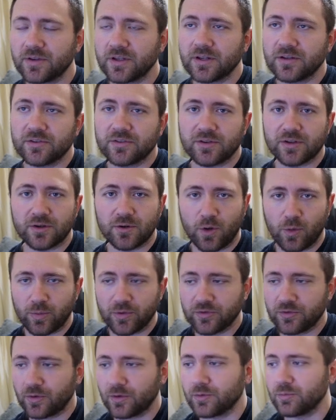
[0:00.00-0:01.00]
is an open
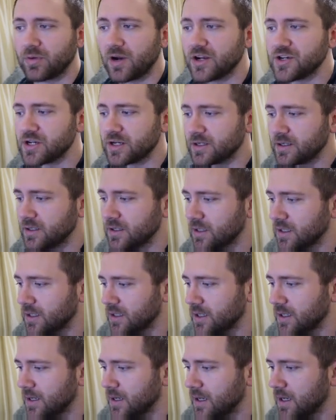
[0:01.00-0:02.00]
source project.
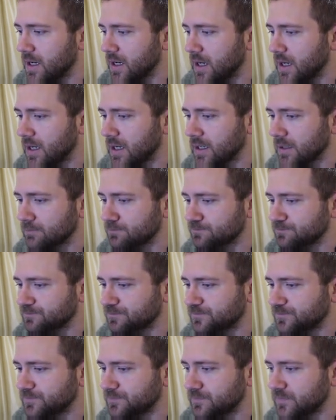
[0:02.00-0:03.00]
And
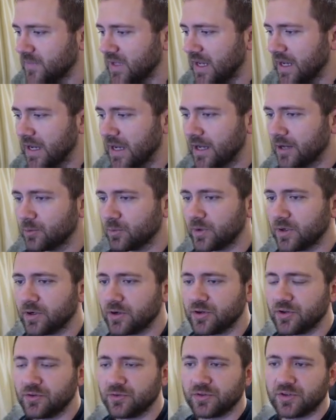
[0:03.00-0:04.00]
we're
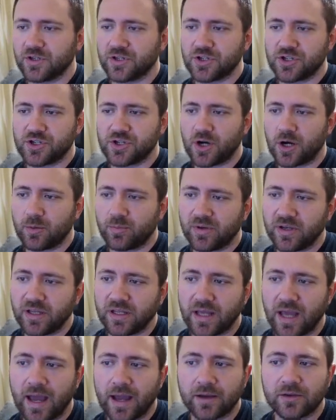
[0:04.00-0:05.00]
using
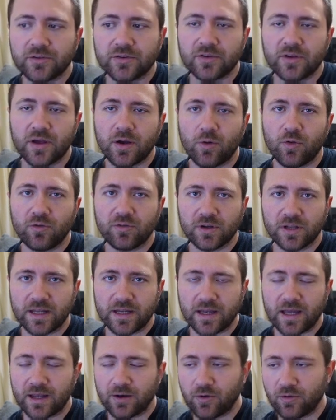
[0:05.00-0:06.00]
SharpDX overlay
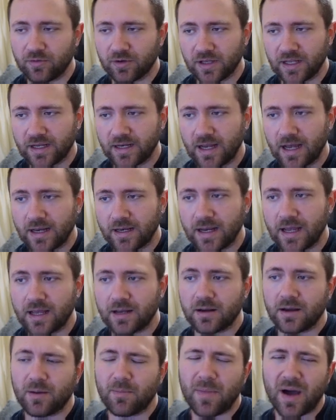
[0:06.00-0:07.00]
and
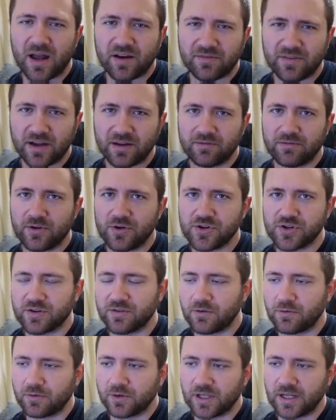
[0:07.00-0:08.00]
overlay.net, a modified version of
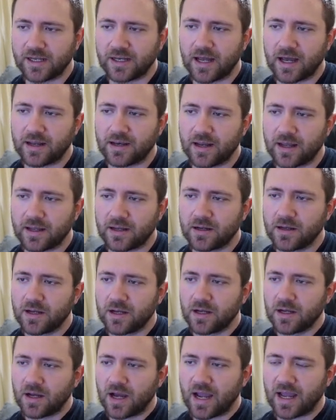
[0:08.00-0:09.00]
overlay.net.
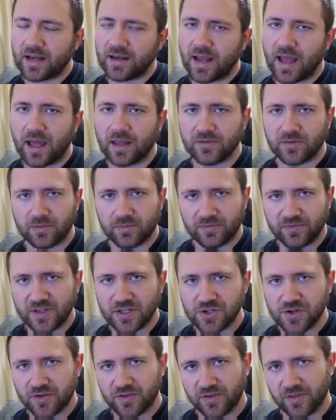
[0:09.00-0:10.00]
I had to add some
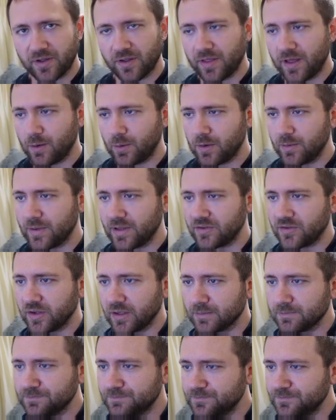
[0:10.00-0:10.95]
features in there that were missing,